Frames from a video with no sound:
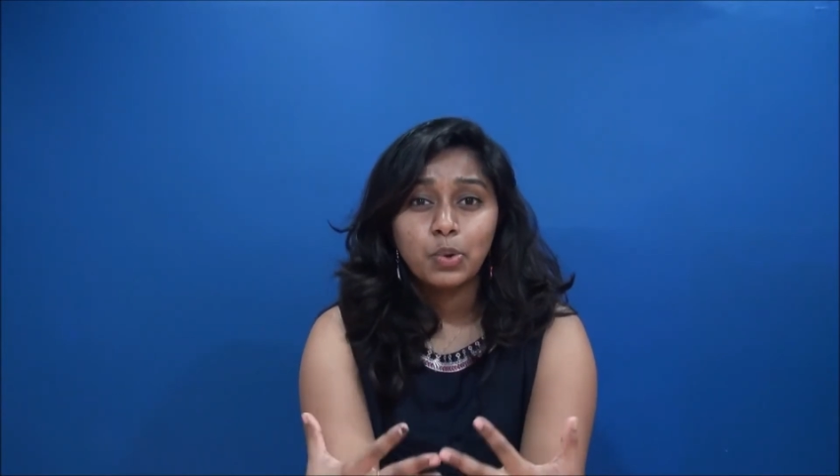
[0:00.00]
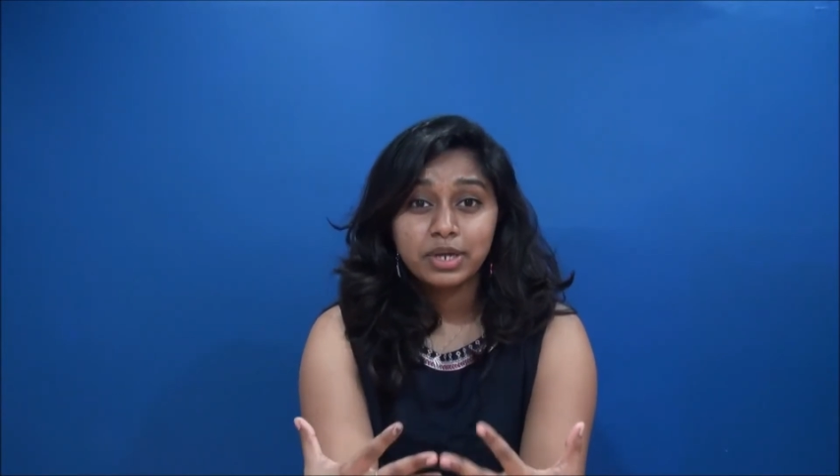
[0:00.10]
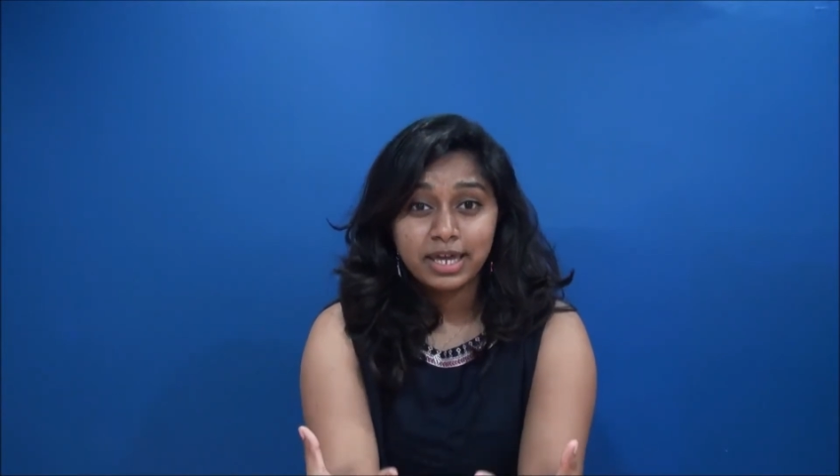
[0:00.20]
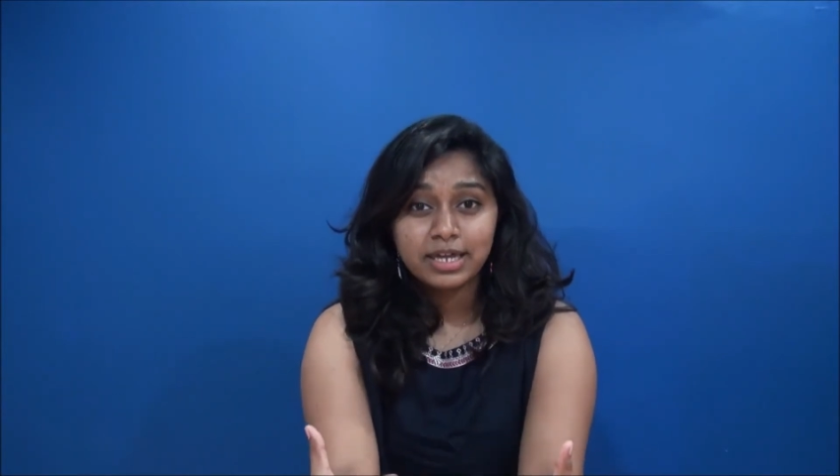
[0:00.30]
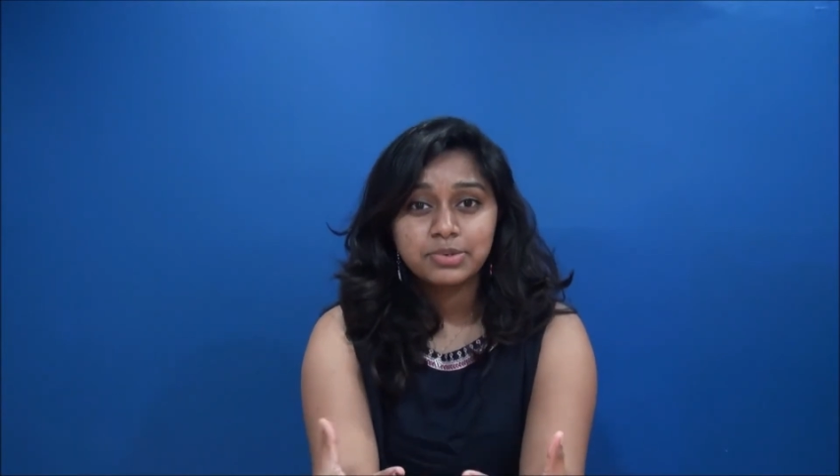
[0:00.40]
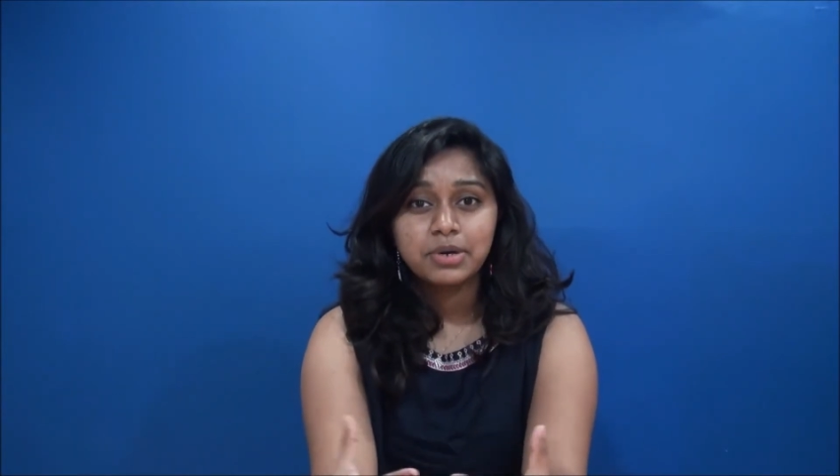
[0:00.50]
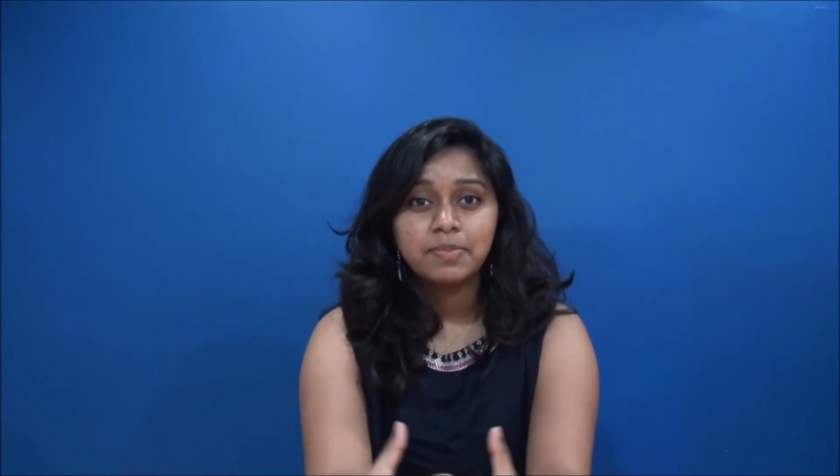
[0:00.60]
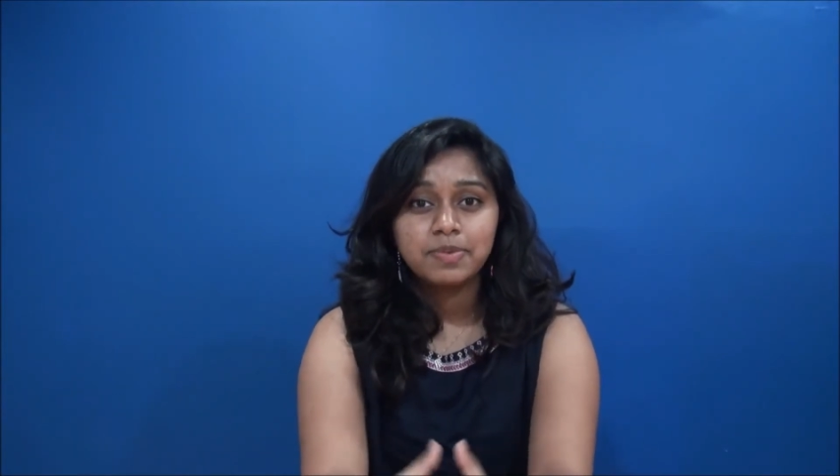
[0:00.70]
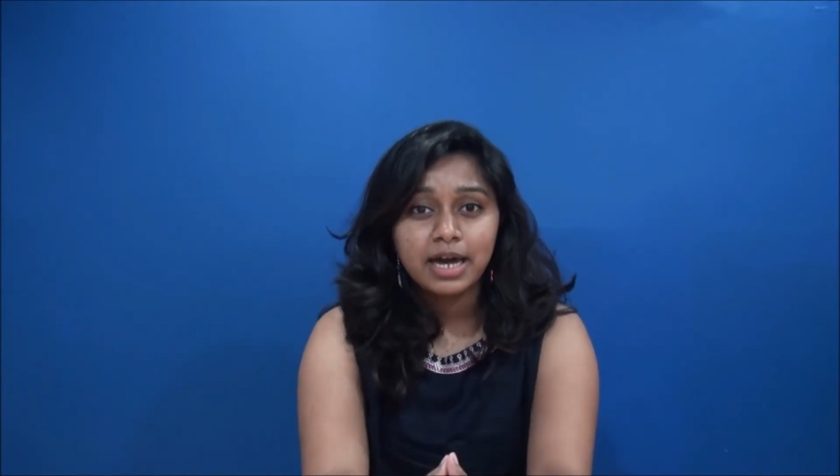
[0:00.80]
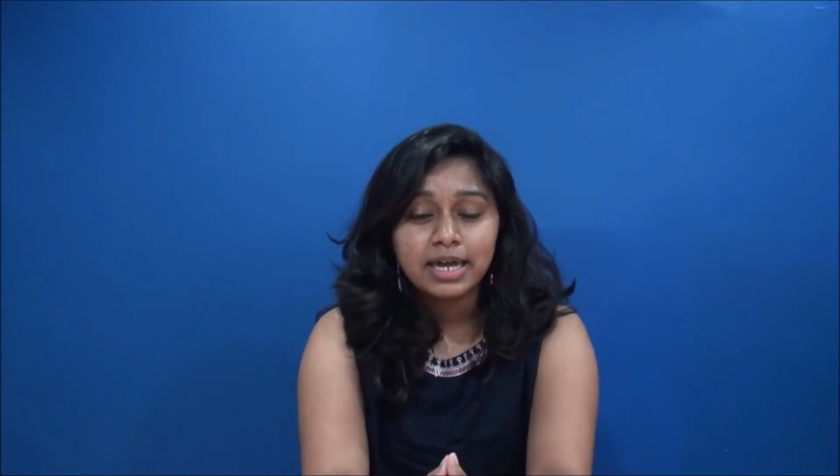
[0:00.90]
okay to
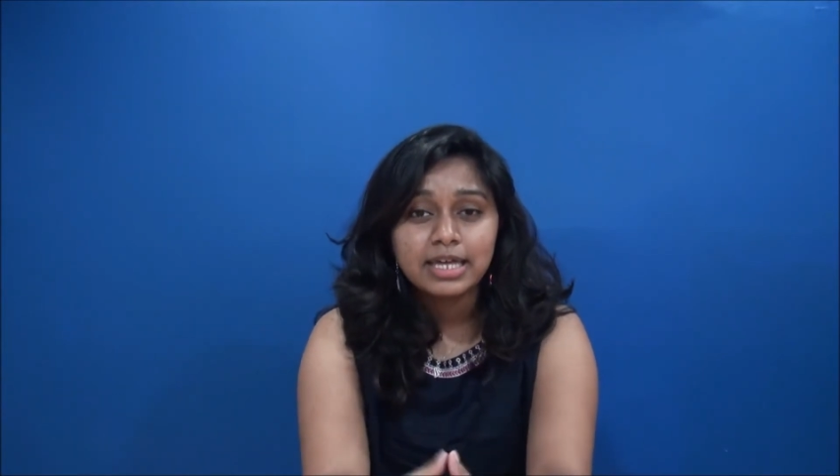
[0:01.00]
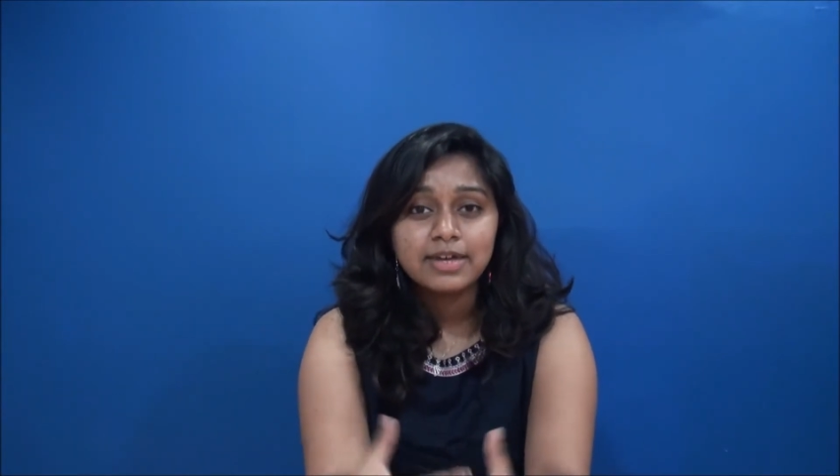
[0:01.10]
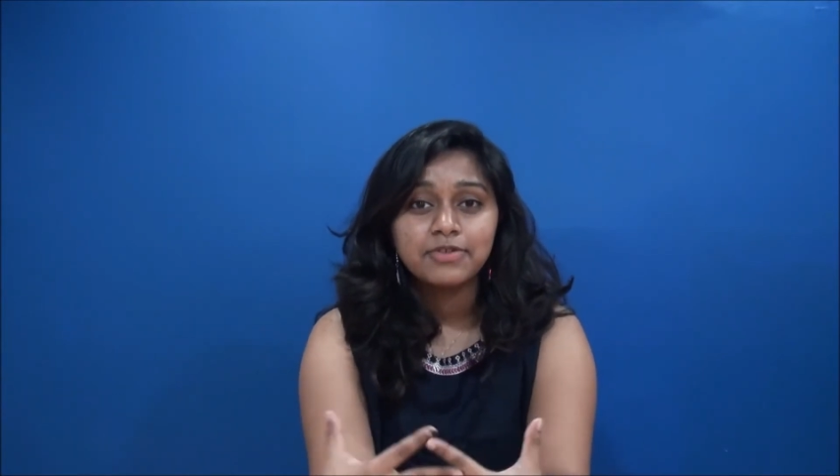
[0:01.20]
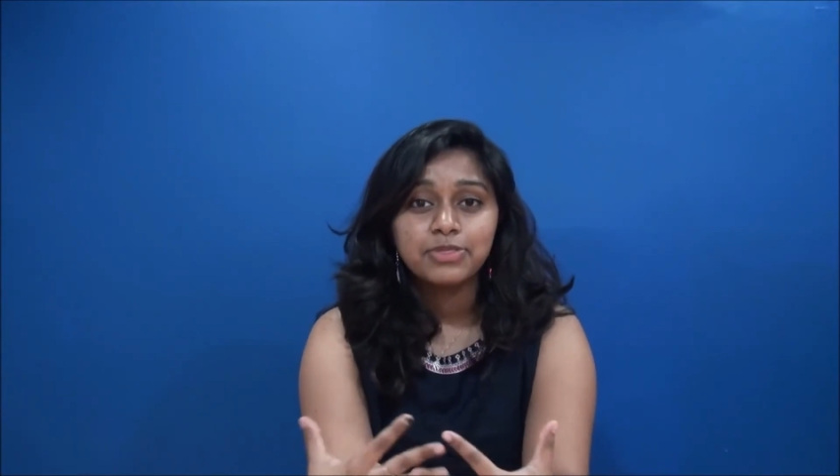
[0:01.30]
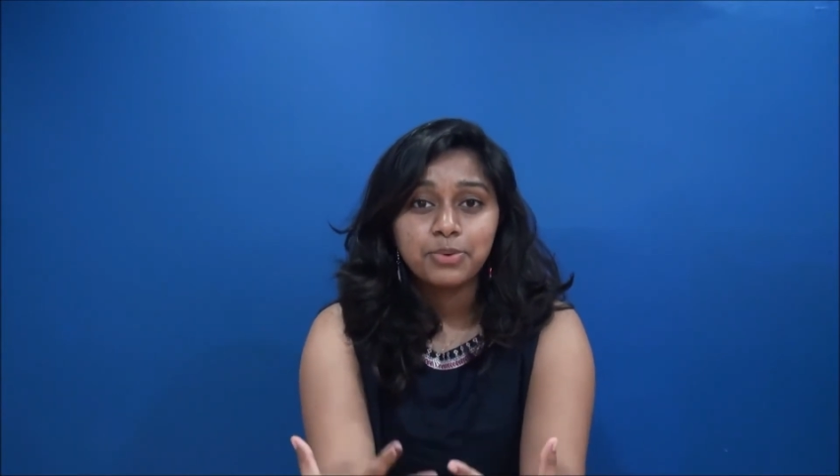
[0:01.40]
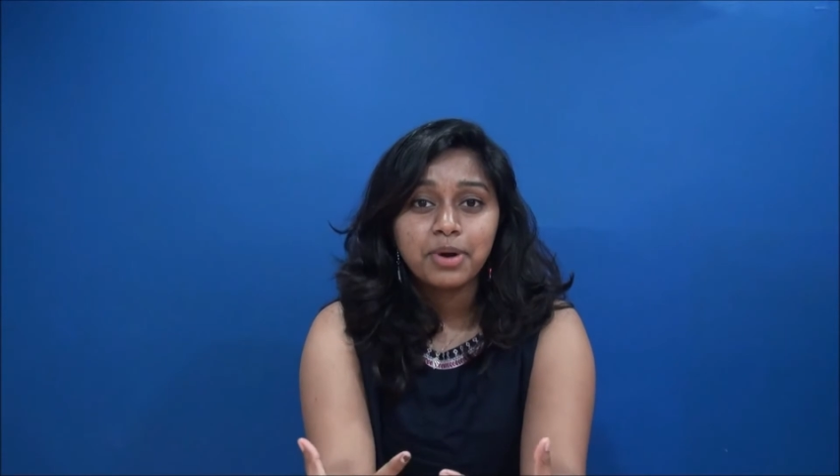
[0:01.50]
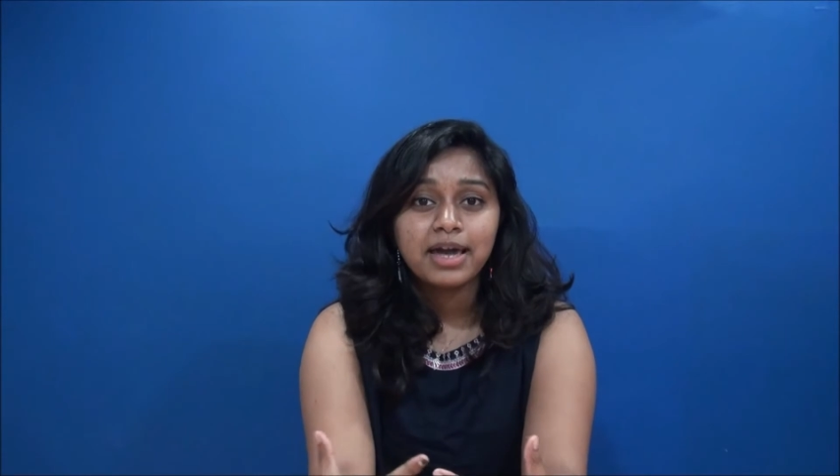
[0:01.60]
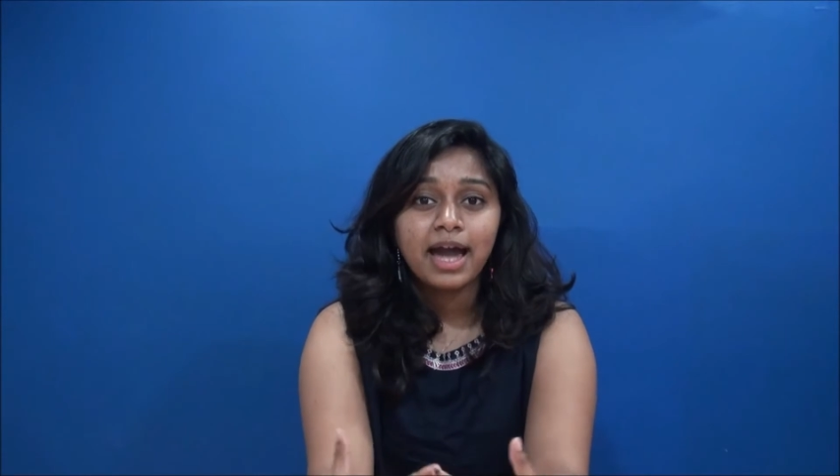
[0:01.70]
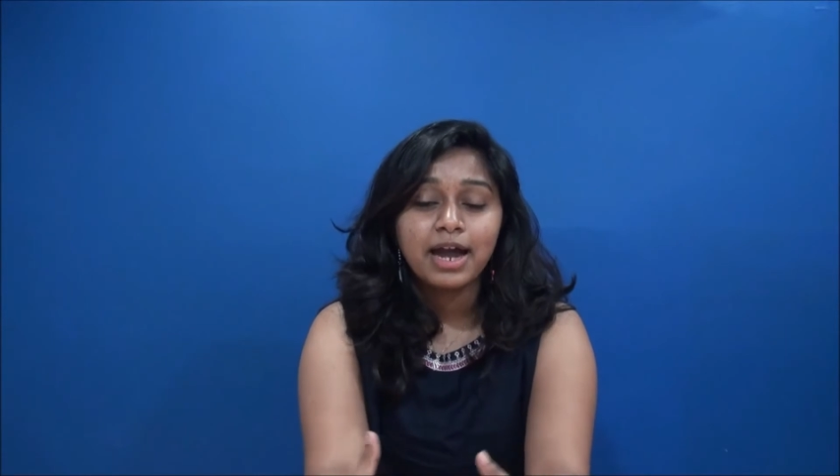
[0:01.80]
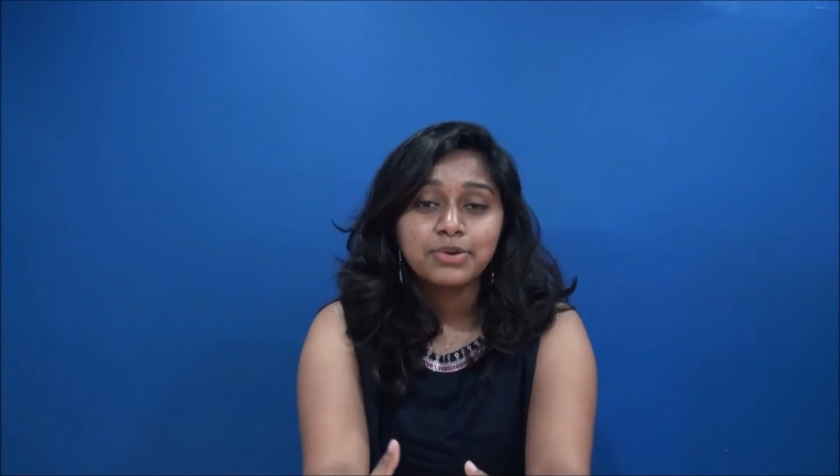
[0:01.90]
apply even though I had